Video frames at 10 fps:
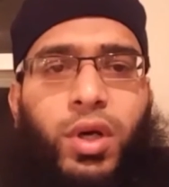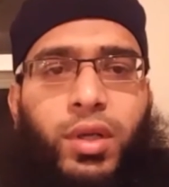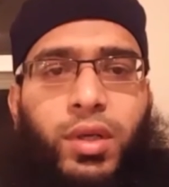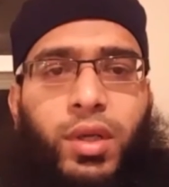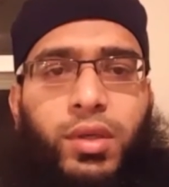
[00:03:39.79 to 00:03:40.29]

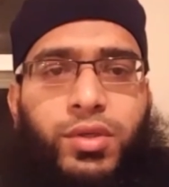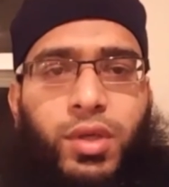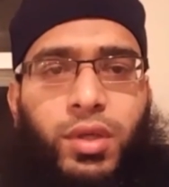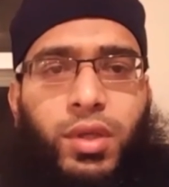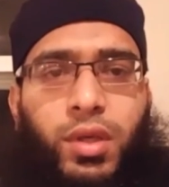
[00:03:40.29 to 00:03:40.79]
Time to call
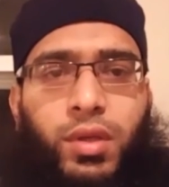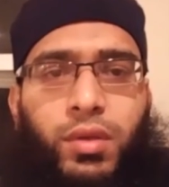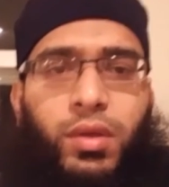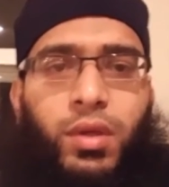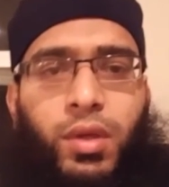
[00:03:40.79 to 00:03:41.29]
it a night,
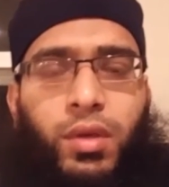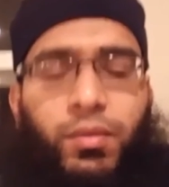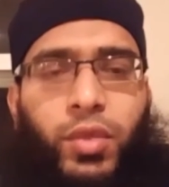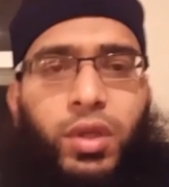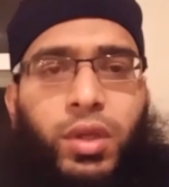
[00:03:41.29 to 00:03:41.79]
inshallah.
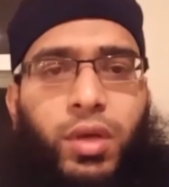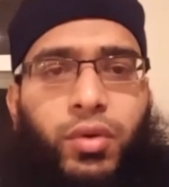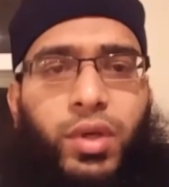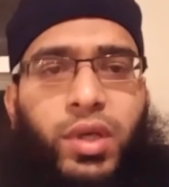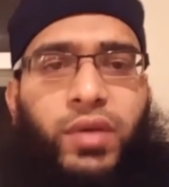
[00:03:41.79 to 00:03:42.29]

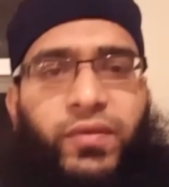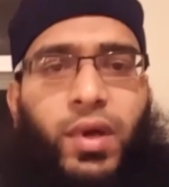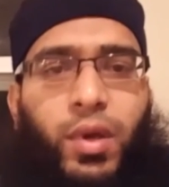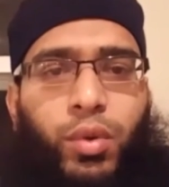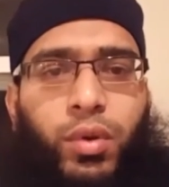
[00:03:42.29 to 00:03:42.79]
May
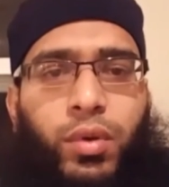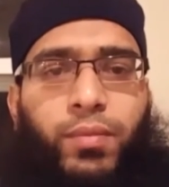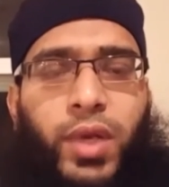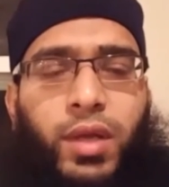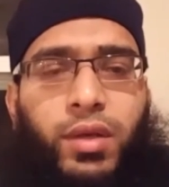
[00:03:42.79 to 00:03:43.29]
Allah relieve
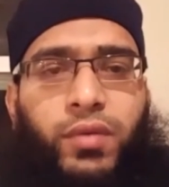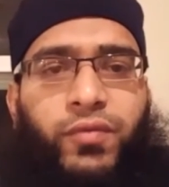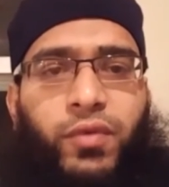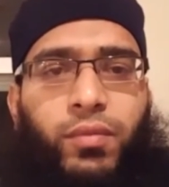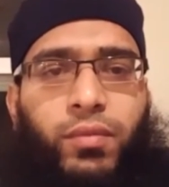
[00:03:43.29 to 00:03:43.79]
our
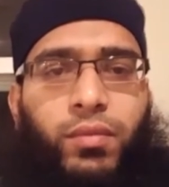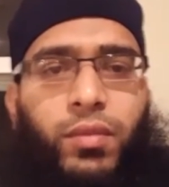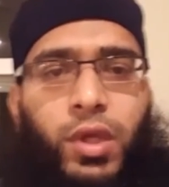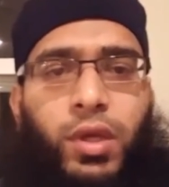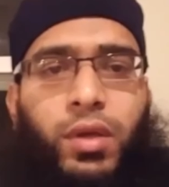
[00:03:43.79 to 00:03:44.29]
planet
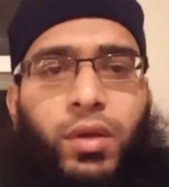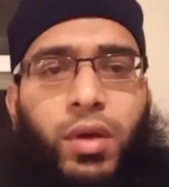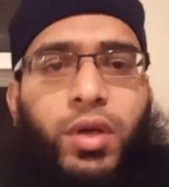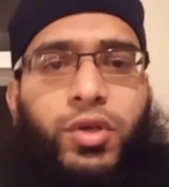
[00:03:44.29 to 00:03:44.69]
from